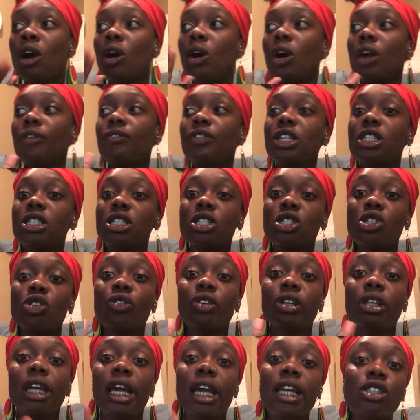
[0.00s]
Or if this is a
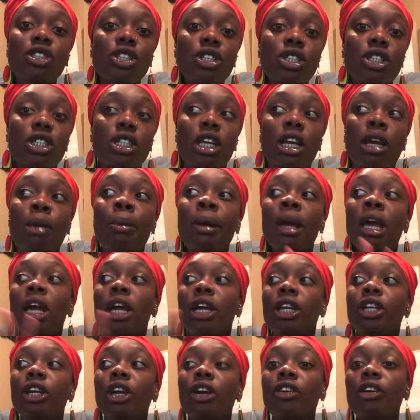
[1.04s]
relationship,
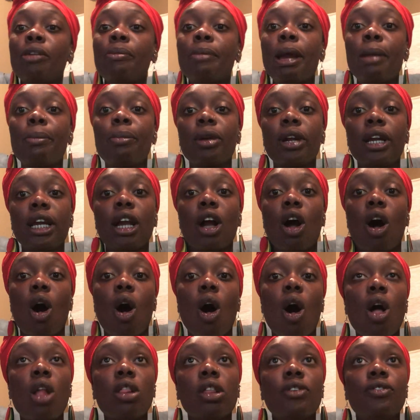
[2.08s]
you're remembering
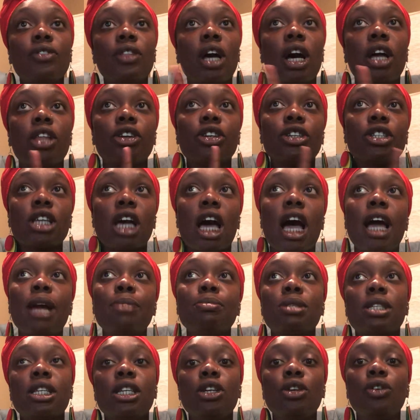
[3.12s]
all of the other
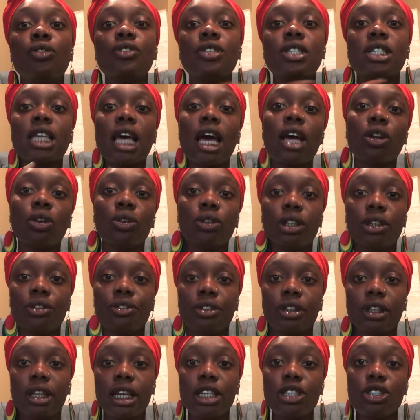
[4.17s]
times that you've settled in
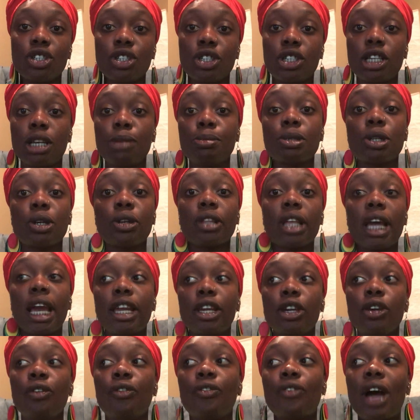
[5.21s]
relationships, or
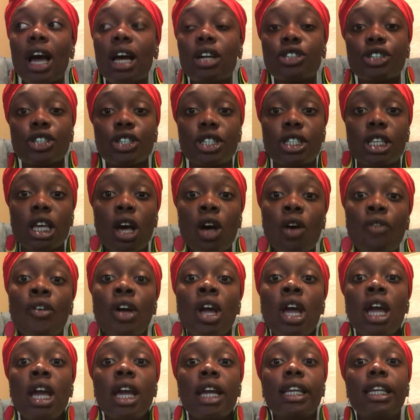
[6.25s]
that you found
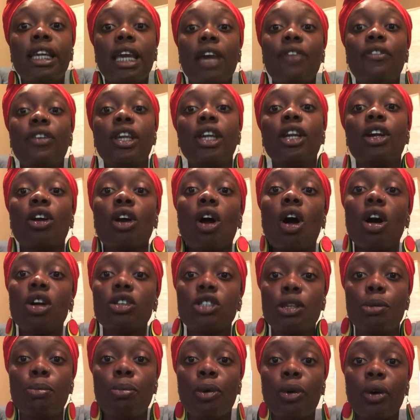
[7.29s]
yourself giving your all
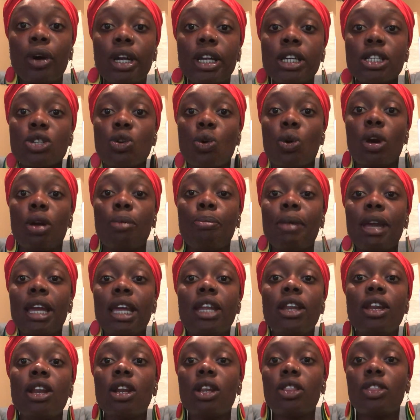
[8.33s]
to boys or
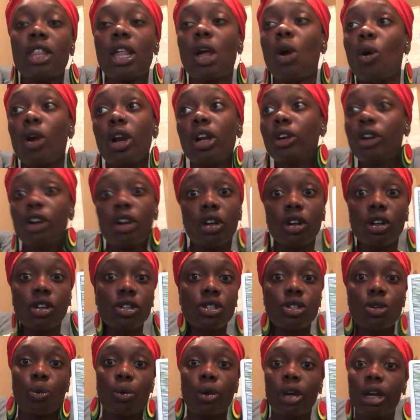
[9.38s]
men or
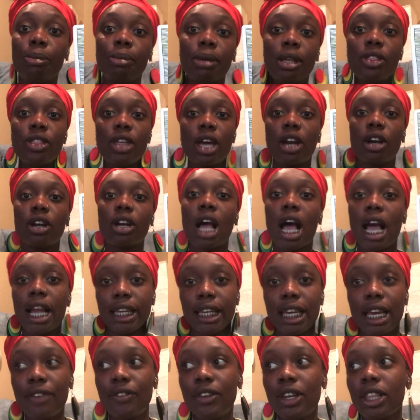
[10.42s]
girls or women that are
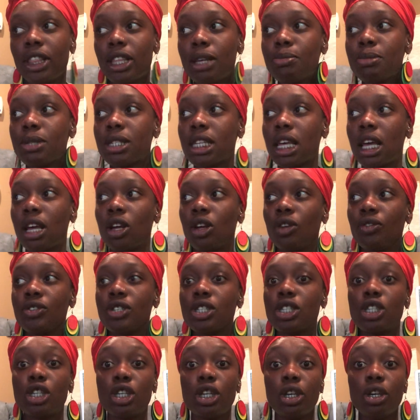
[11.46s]
not giving
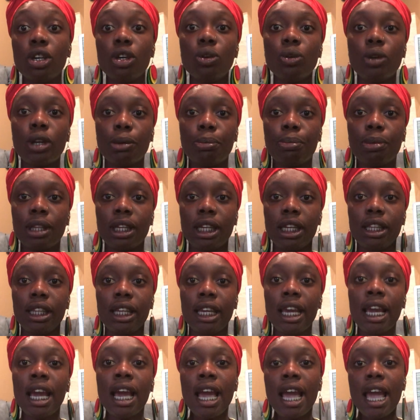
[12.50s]
themselves to you
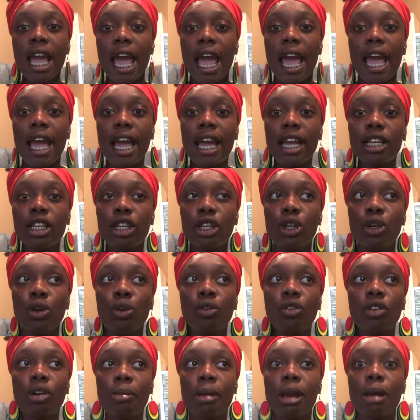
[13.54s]
completely. And
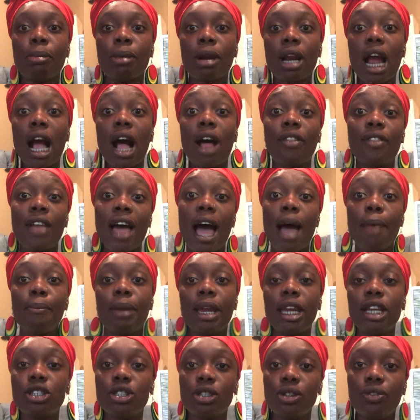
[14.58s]
you remember how that
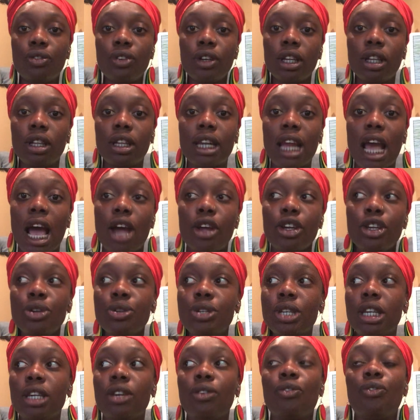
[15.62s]
made you feel and how you
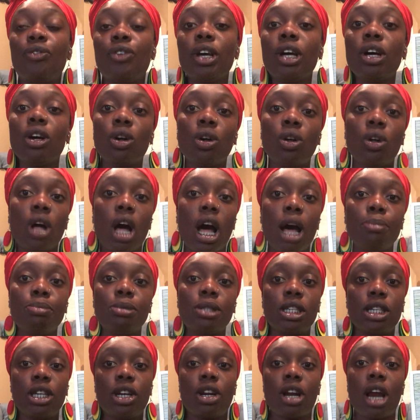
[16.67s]
didn't feel up
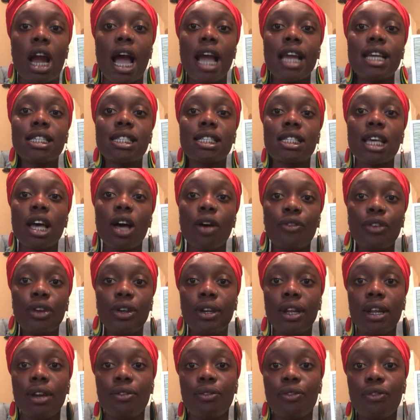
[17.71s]
to your highest self.
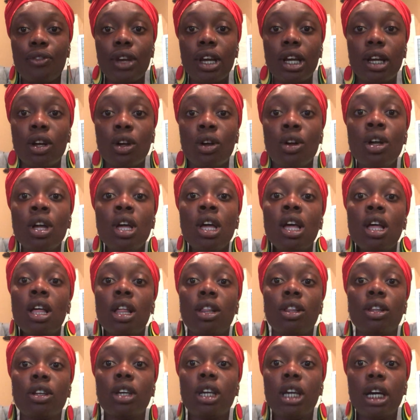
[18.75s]
You didn't feel
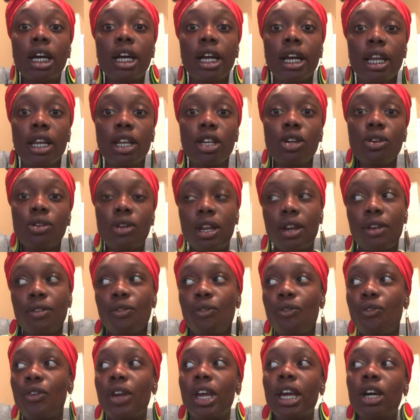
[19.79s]
good. You
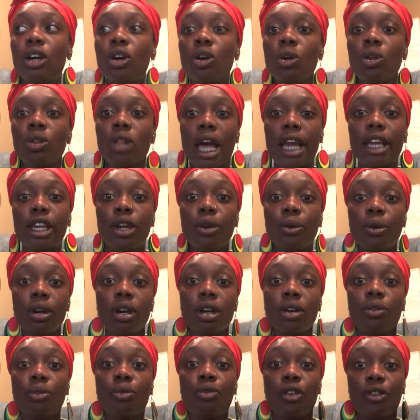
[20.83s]
didn't feel like you
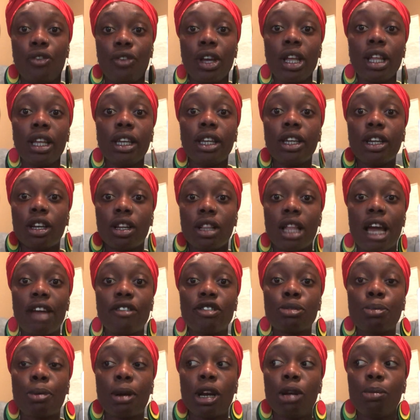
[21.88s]
were fulfilling your
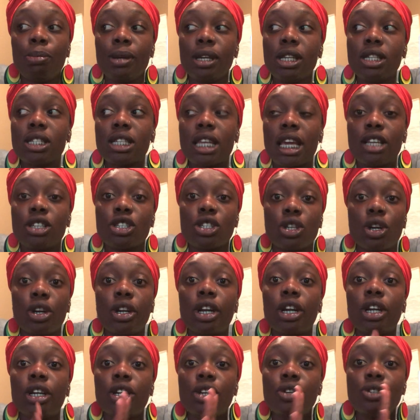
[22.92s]
life's purpose. And so
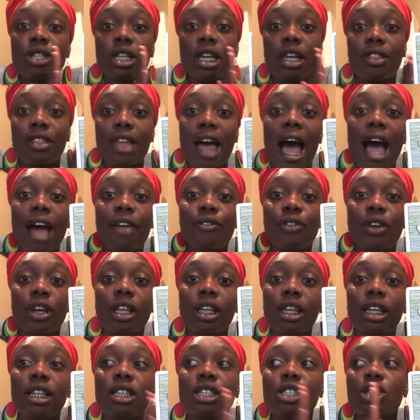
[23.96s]
you're using that
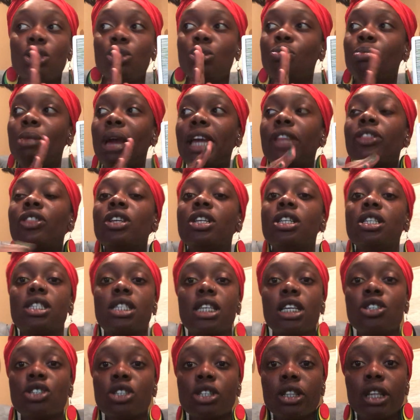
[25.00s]
feeling to make the
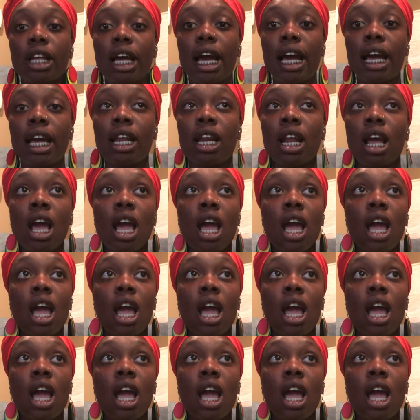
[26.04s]
decision that